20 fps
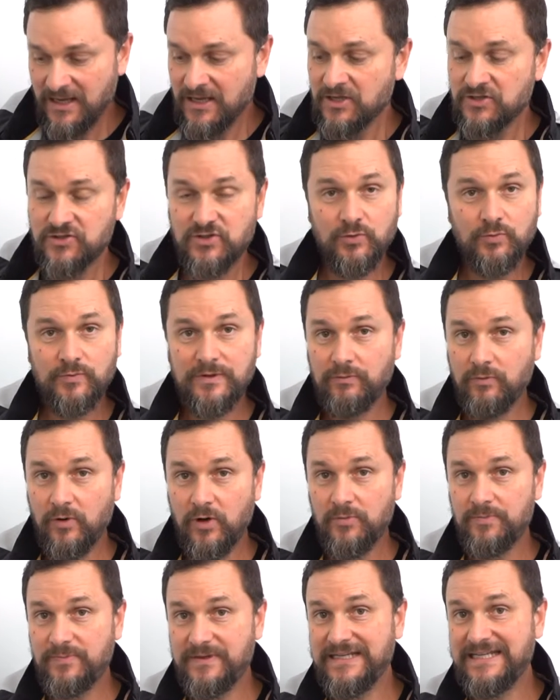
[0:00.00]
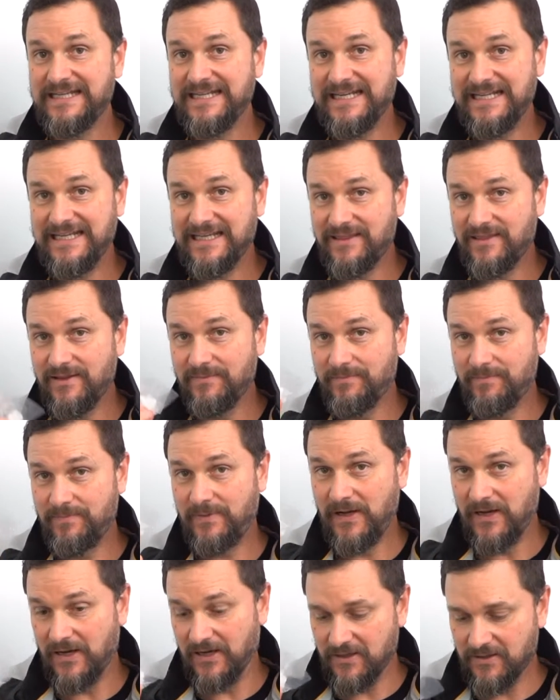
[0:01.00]
So we won't be needing the
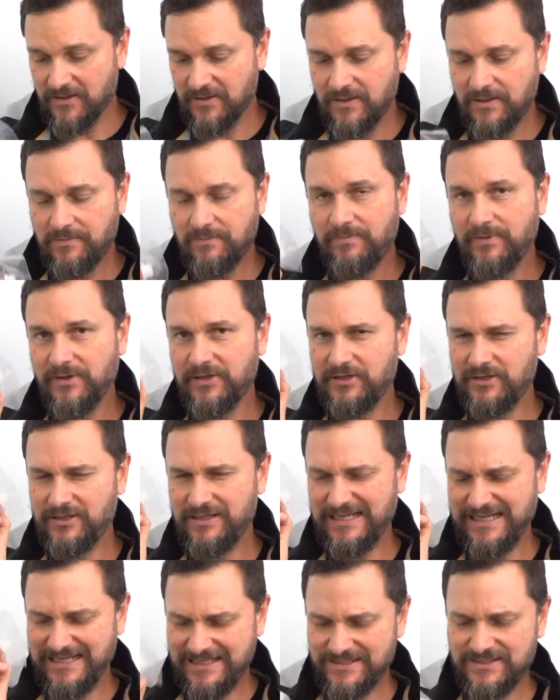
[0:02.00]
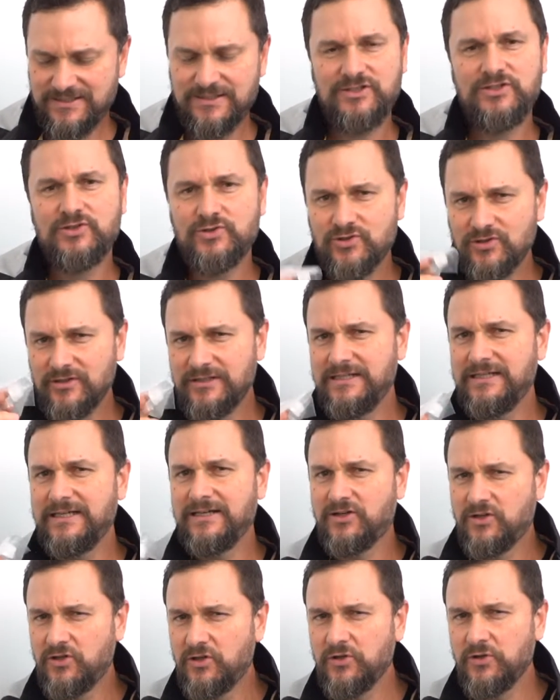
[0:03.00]
bung, but it is usually
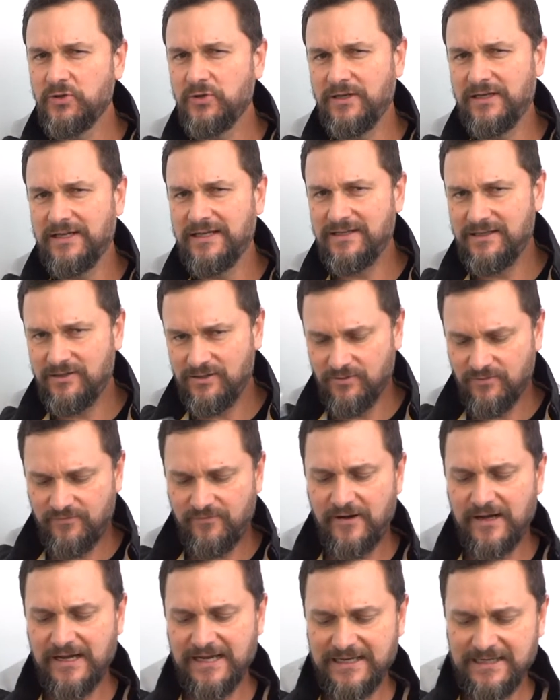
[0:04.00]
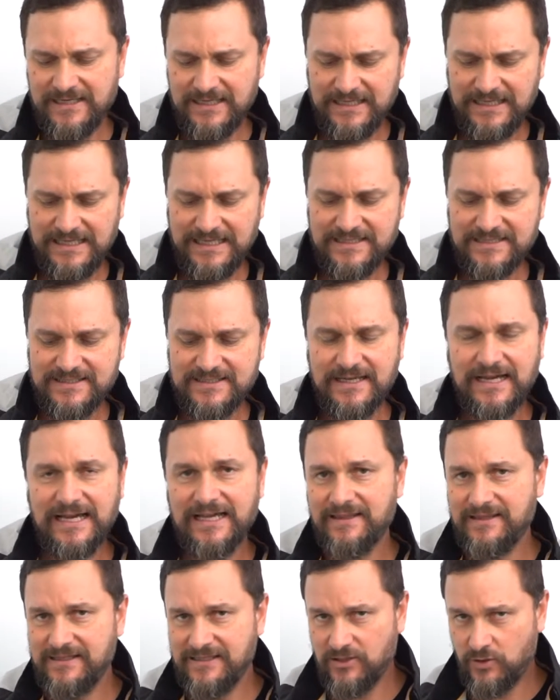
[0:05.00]
included, you'll find,
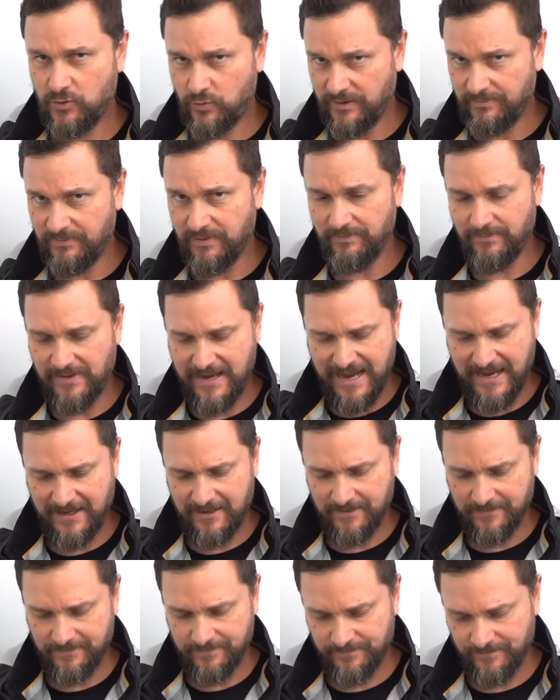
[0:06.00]
inside the equipment pack.